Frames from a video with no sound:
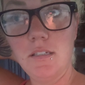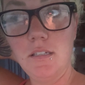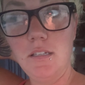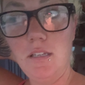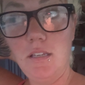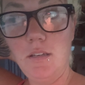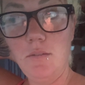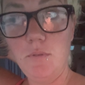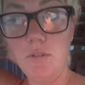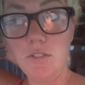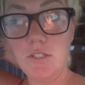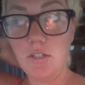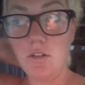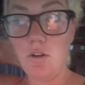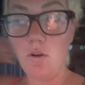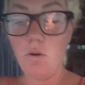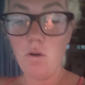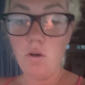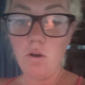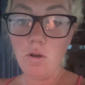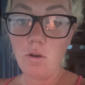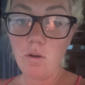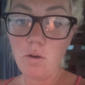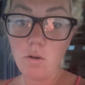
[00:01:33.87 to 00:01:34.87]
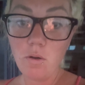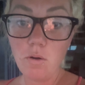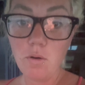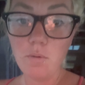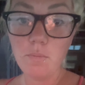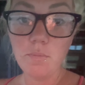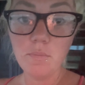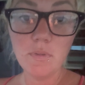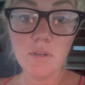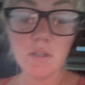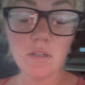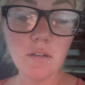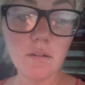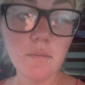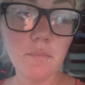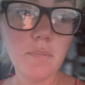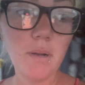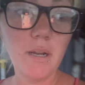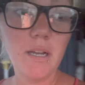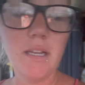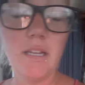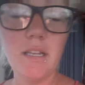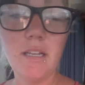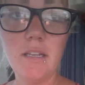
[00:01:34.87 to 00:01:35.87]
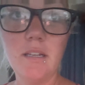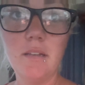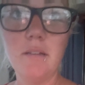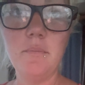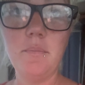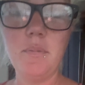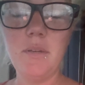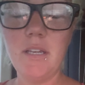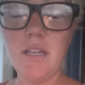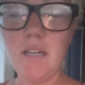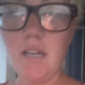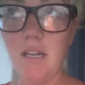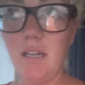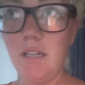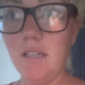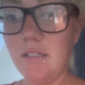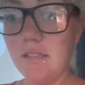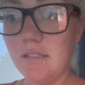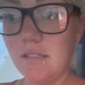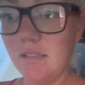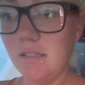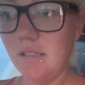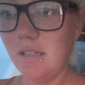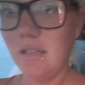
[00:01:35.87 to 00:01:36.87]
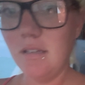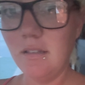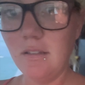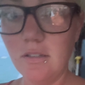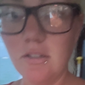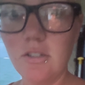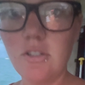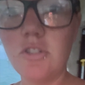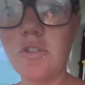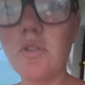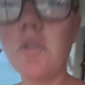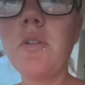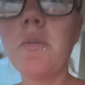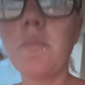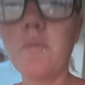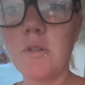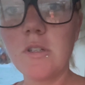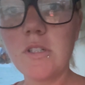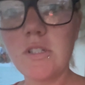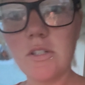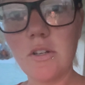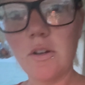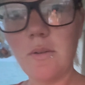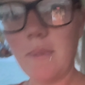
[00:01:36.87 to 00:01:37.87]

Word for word: he went to go home but because the storm was so